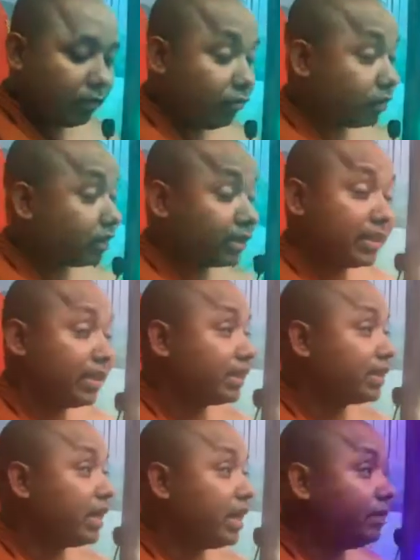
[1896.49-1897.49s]
For the
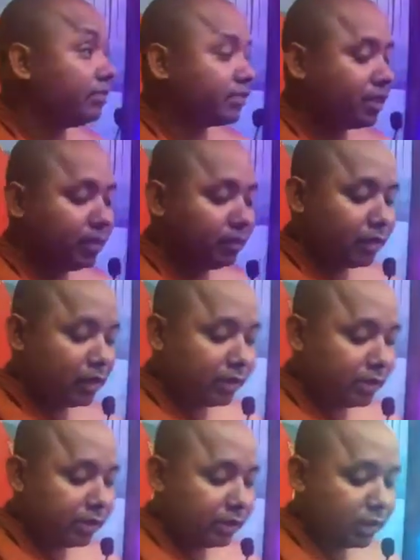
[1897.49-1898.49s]
third time, same
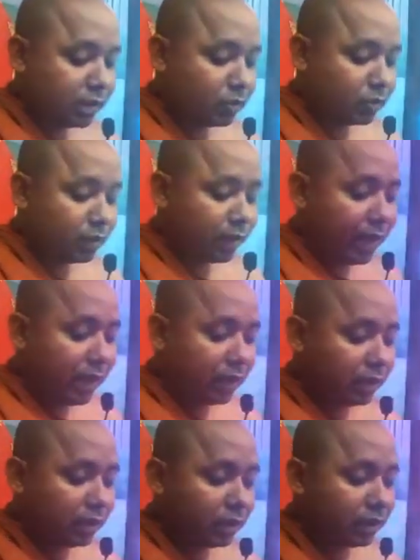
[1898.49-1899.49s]
thing he said too.
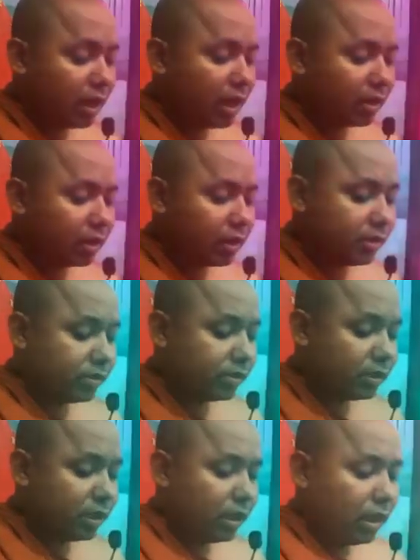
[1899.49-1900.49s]
Then the
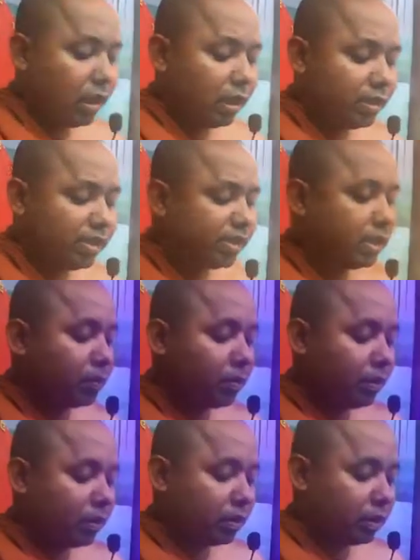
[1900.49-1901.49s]
darkness
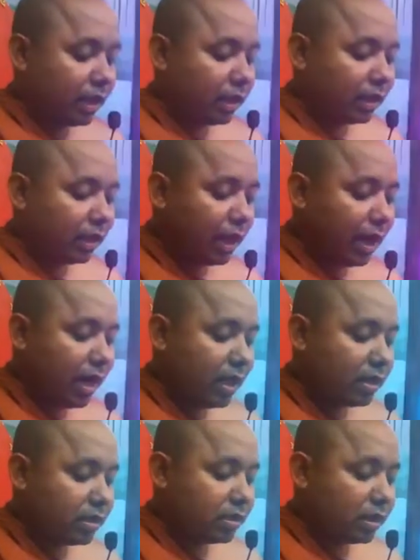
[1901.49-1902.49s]
disappeared and
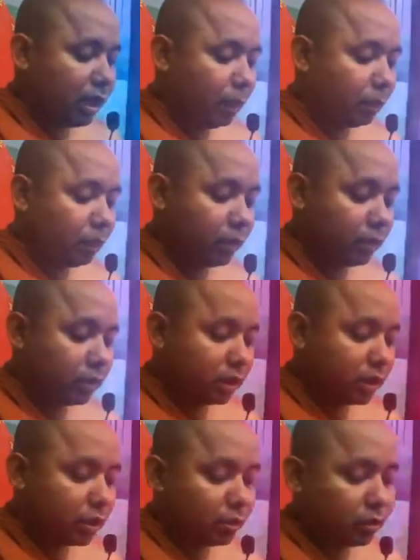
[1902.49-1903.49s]
light appeared
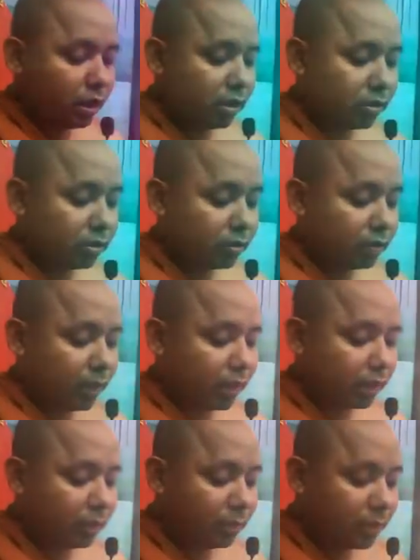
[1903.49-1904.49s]
to the householder,
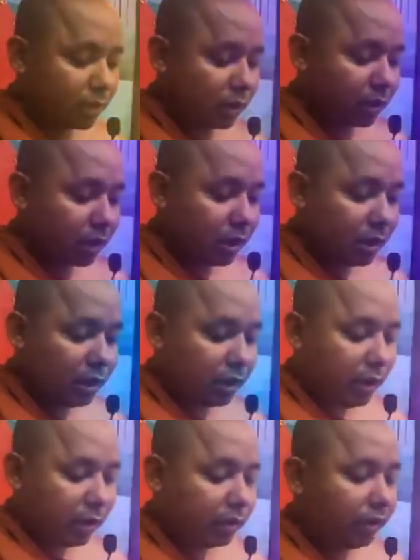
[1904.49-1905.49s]
another Pindika.
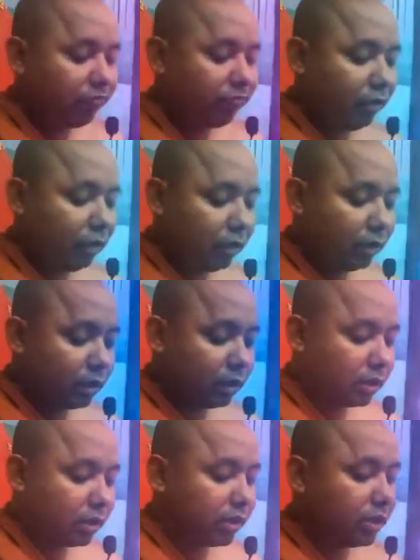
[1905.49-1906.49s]
The
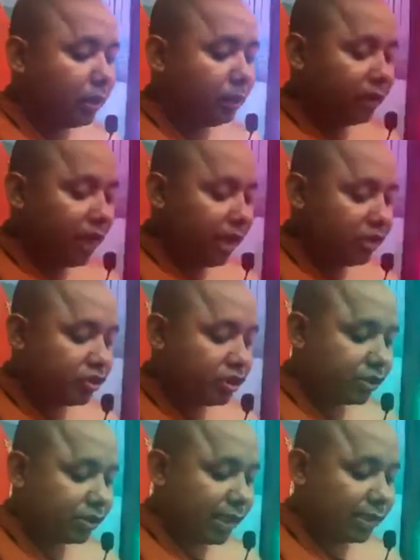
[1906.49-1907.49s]
fear,
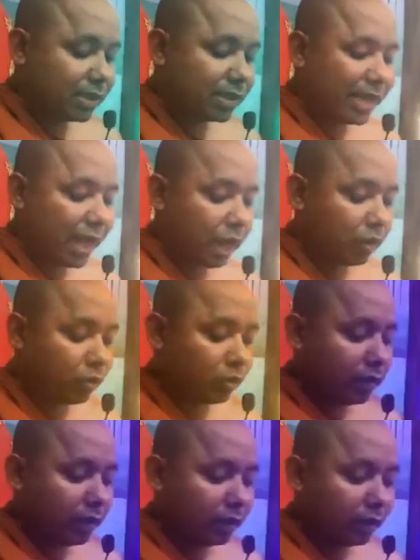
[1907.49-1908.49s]
trepidations and the
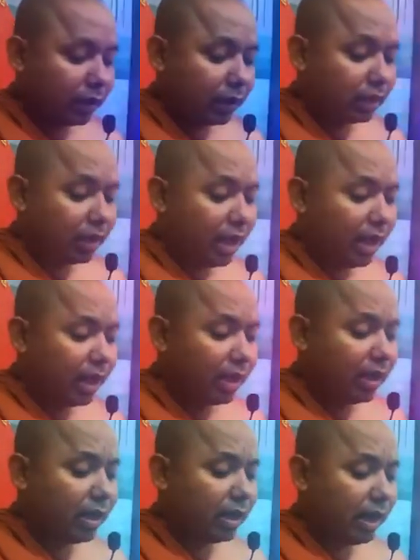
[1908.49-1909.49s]
terror that
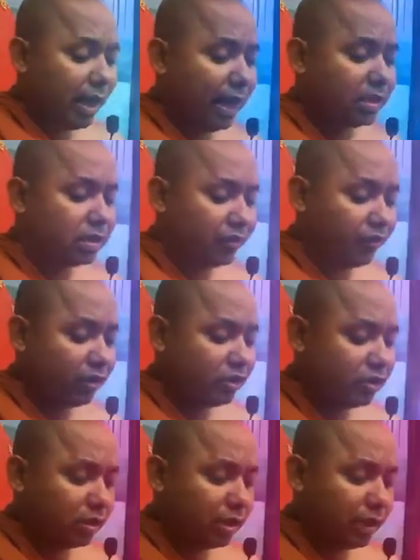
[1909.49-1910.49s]
had
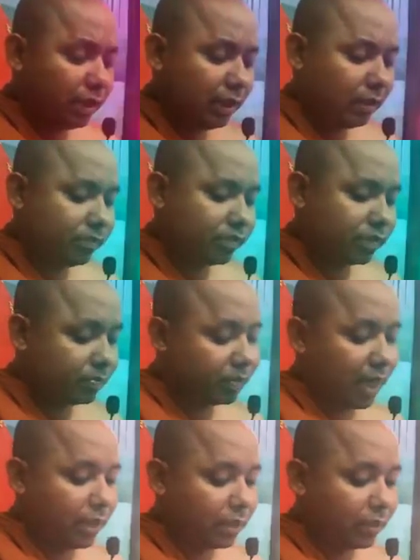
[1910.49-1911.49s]
arisen in him
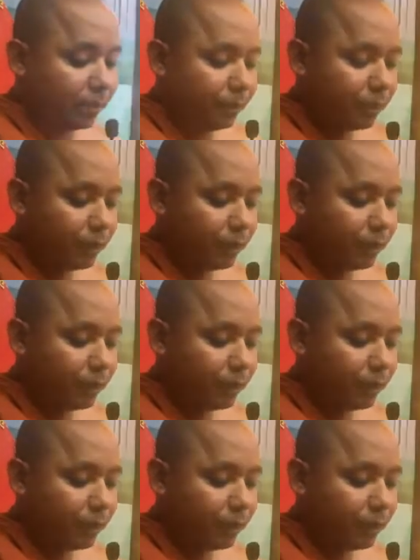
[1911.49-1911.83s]
subsided.